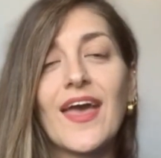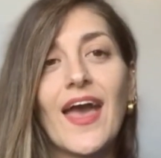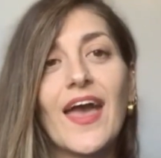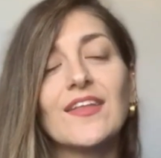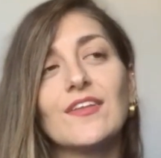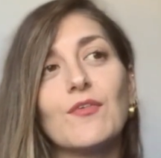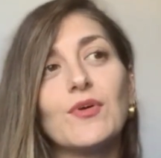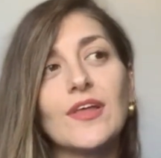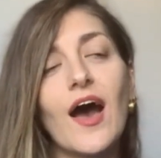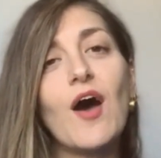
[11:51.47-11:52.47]
And
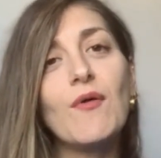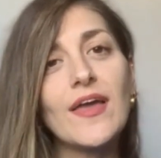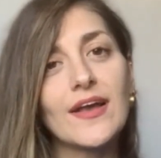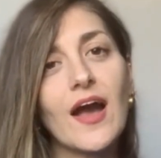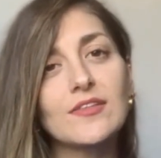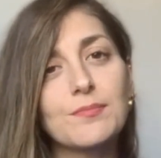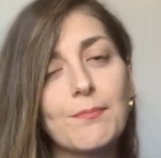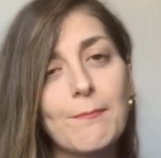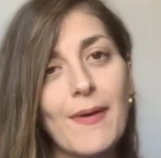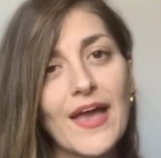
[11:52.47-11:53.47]
how I got
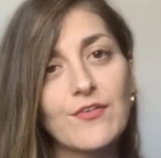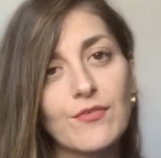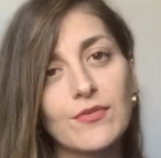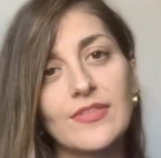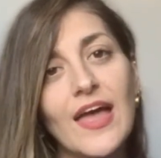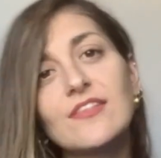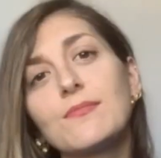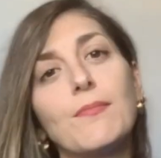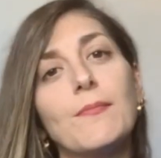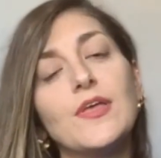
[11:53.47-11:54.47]
back that
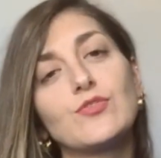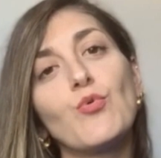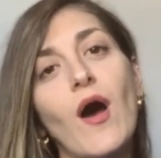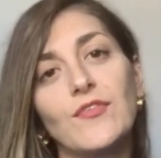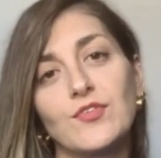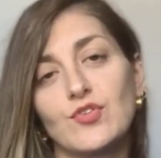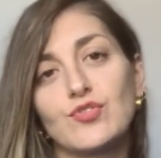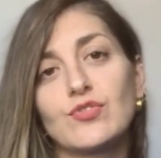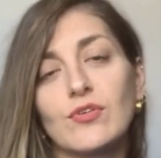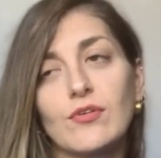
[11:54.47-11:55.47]

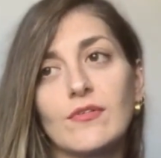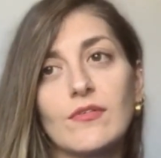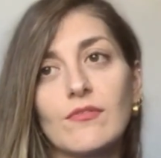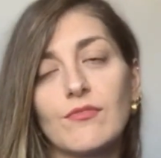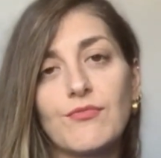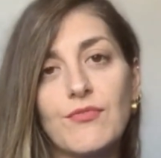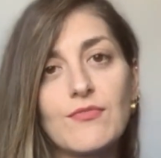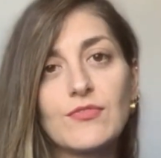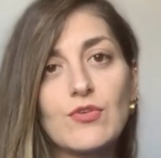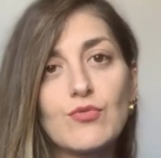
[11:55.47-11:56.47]

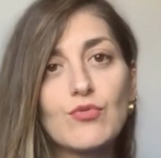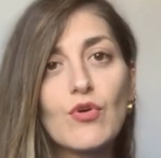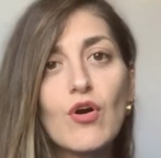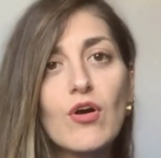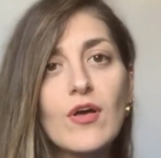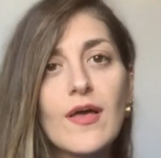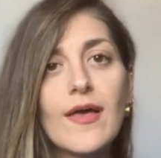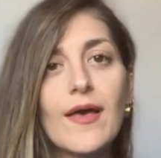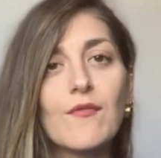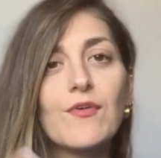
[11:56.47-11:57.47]
250 euro,
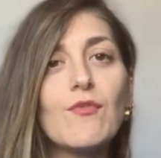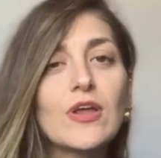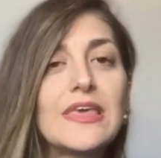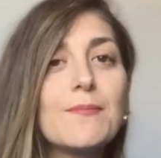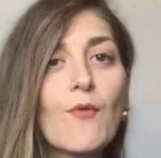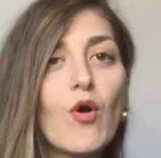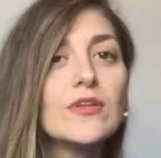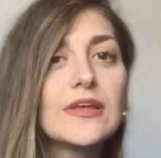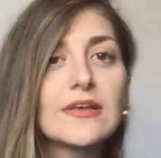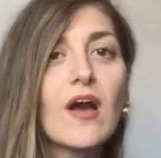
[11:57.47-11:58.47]
we were keep
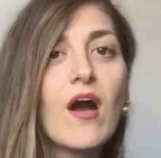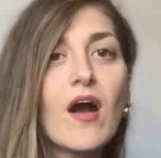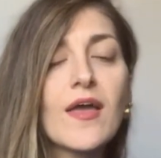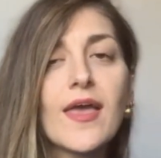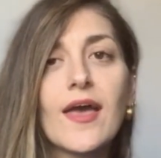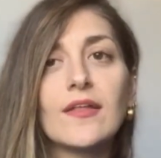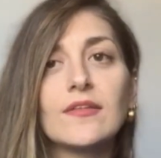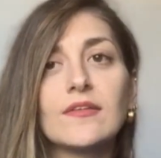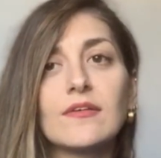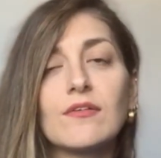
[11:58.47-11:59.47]
calling the guy,
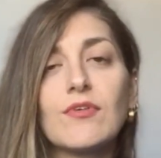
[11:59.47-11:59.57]
and one